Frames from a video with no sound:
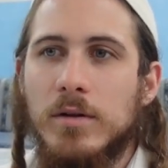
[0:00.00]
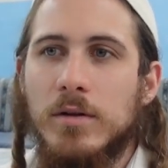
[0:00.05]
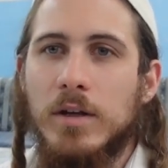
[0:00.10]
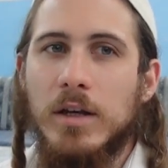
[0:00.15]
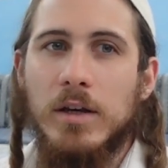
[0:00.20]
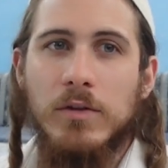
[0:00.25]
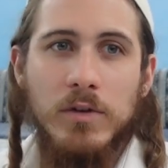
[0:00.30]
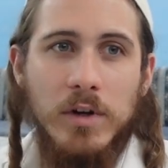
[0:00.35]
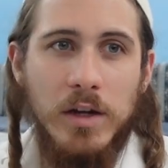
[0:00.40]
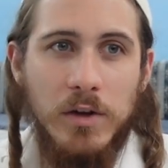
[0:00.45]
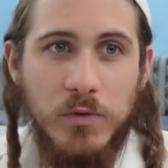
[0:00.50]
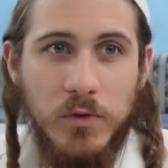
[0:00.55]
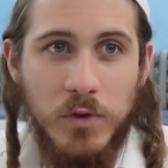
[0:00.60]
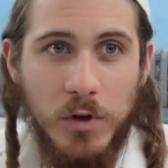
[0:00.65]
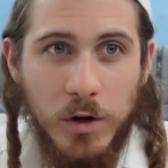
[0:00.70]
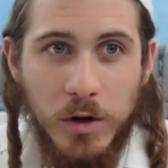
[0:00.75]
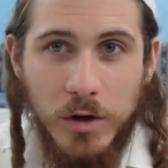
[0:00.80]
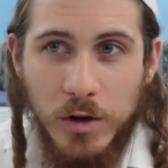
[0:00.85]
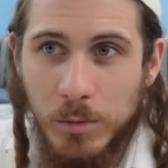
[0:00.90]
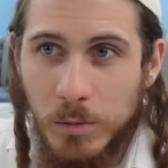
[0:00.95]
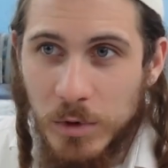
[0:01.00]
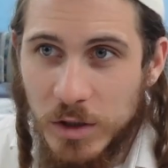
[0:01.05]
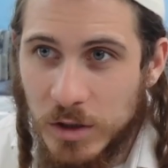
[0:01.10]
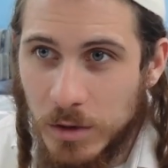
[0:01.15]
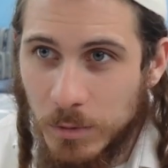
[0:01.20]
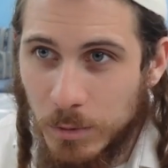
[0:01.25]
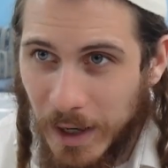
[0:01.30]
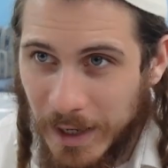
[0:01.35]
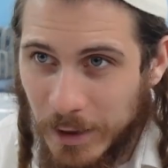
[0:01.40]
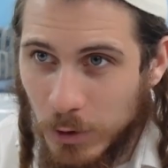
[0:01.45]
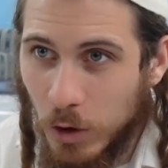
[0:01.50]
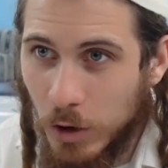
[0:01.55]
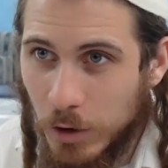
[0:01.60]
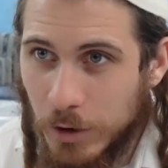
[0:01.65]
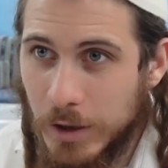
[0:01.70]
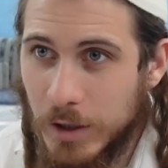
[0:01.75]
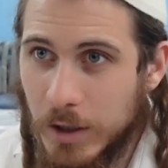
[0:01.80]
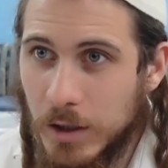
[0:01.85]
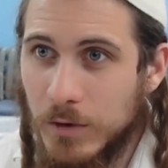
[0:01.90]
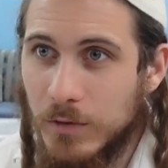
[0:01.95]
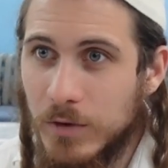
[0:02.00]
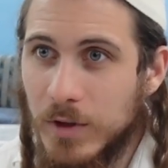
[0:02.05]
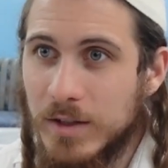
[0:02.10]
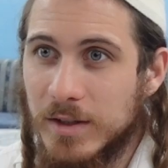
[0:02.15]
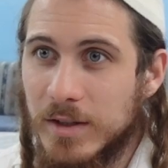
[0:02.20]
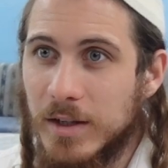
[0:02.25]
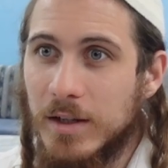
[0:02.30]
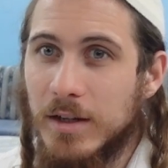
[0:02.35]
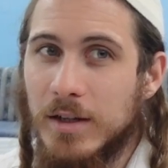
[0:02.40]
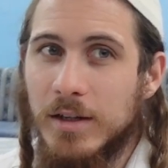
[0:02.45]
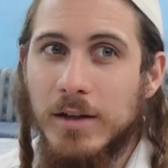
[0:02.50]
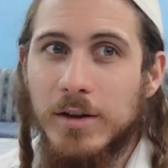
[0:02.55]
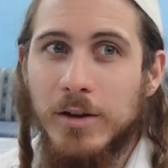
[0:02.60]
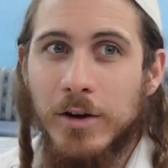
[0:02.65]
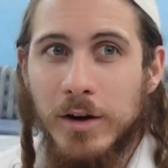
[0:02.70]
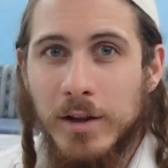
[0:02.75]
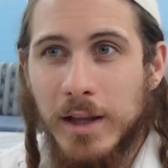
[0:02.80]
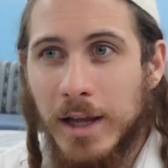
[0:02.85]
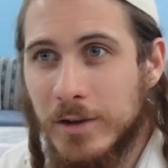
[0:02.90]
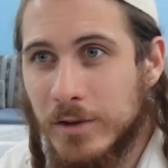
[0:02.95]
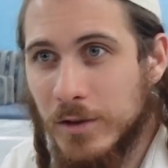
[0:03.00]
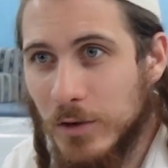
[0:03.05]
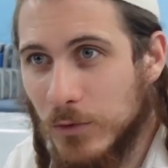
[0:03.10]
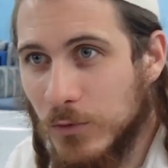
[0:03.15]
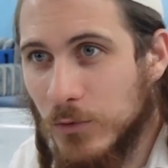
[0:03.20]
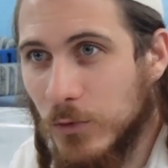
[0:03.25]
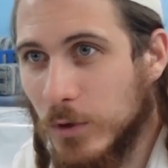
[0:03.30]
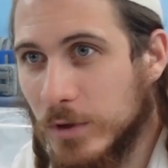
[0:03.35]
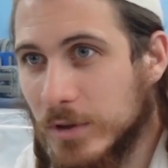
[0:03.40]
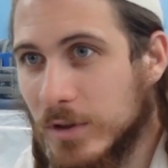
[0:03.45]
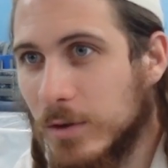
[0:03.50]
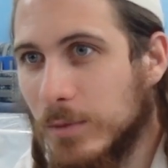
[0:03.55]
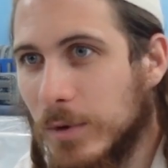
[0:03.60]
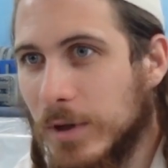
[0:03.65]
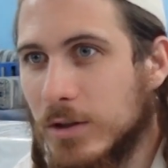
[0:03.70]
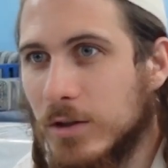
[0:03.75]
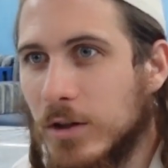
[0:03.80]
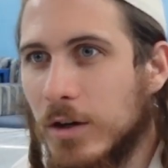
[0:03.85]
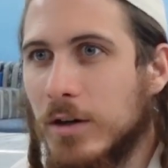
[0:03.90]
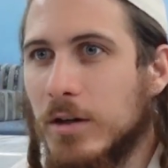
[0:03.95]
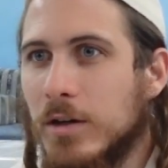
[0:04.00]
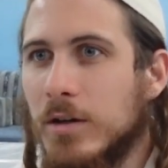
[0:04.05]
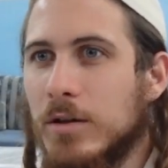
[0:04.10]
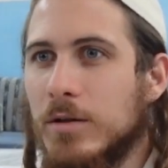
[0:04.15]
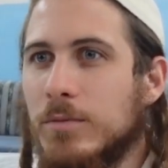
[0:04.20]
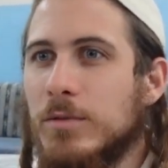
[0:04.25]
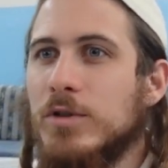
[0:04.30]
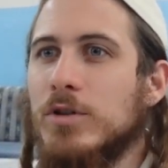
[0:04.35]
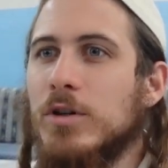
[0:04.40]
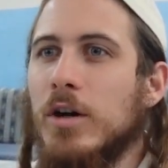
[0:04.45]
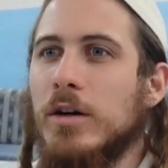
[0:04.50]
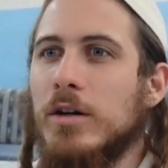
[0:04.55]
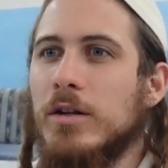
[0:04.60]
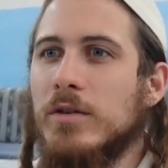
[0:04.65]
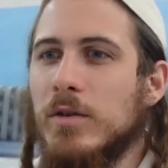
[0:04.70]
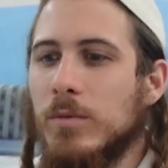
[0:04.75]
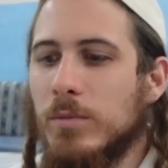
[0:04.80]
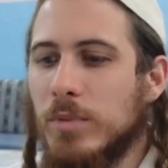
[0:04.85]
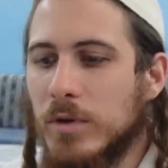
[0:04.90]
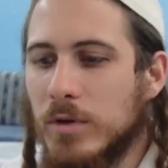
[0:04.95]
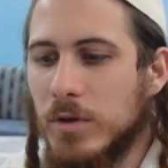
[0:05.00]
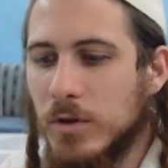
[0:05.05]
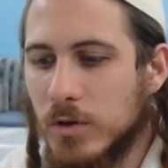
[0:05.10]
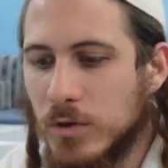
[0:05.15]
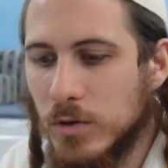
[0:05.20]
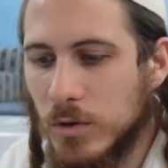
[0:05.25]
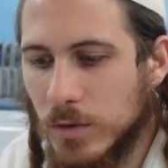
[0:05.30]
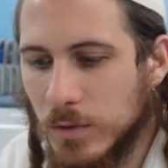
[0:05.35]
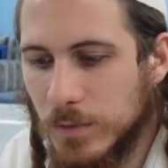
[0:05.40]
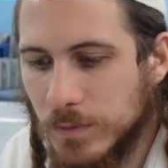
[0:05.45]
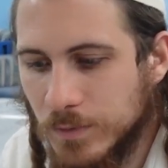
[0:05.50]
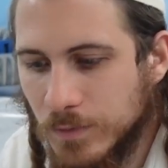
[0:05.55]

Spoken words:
Even if they're the minority of the city, they're allowed to force the majority to build a shul.